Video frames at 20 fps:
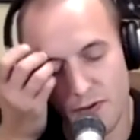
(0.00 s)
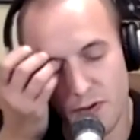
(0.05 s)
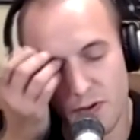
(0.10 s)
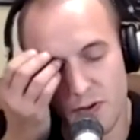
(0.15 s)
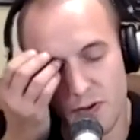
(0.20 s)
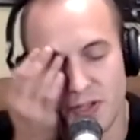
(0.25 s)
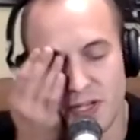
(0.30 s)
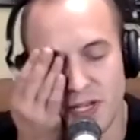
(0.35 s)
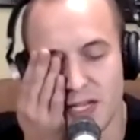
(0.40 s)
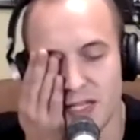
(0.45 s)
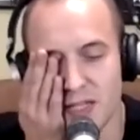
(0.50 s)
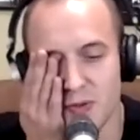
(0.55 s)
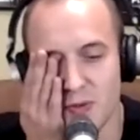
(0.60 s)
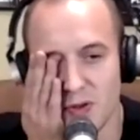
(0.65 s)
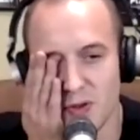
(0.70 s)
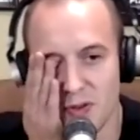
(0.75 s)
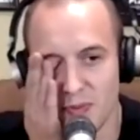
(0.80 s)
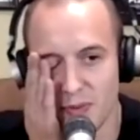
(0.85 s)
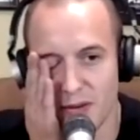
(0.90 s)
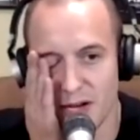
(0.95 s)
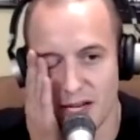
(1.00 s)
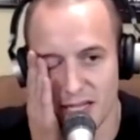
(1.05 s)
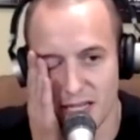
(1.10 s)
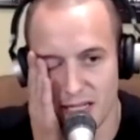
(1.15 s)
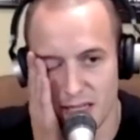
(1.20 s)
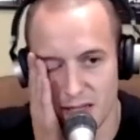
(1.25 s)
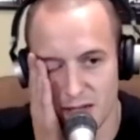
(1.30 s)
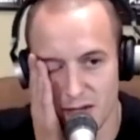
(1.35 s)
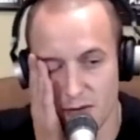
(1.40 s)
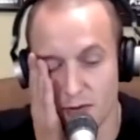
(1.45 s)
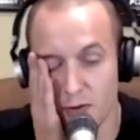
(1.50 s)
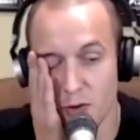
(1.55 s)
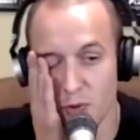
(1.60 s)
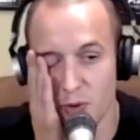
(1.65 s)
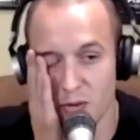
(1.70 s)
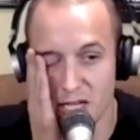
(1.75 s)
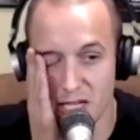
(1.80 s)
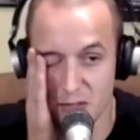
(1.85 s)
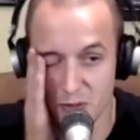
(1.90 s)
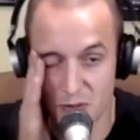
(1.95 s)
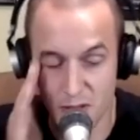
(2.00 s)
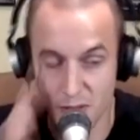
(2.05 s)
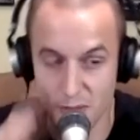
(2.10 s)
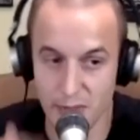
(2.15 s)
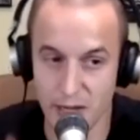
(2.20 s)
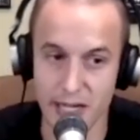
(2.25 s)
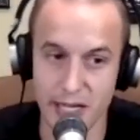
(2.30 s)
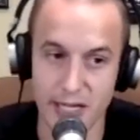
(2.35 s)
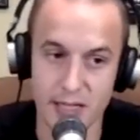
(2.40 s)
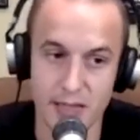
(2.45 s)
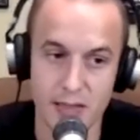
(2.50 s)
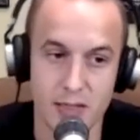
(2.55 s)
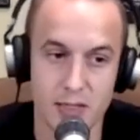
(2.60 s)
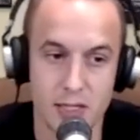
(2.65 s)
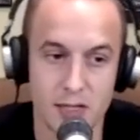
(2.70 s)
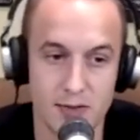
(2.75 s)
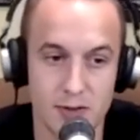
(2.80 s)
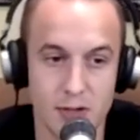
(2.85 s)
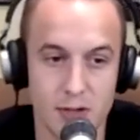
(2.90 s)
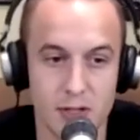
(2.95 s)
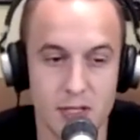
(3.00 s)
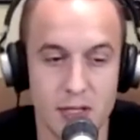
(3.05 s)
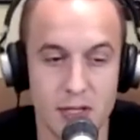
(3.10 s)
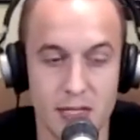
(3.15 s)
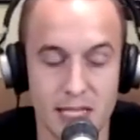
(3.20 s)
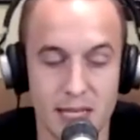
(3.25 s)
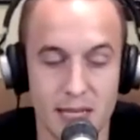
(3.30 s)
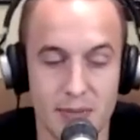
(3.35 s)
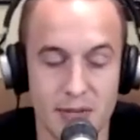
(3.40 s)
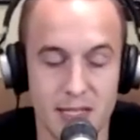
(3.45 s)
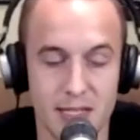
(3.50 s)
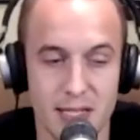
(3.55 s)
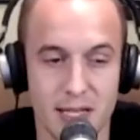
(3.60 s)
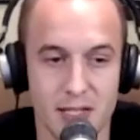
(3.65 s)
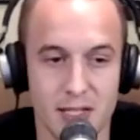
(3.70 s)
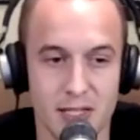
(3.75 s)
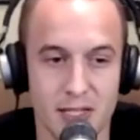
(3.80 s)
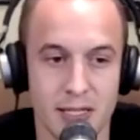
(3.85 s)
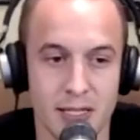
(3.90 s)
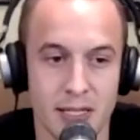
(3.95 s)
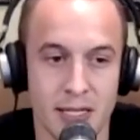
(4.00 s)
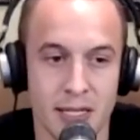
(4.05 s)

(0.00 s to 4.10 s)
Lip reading: day's worth of money or full weekend's worth of money just for a 10-minute session.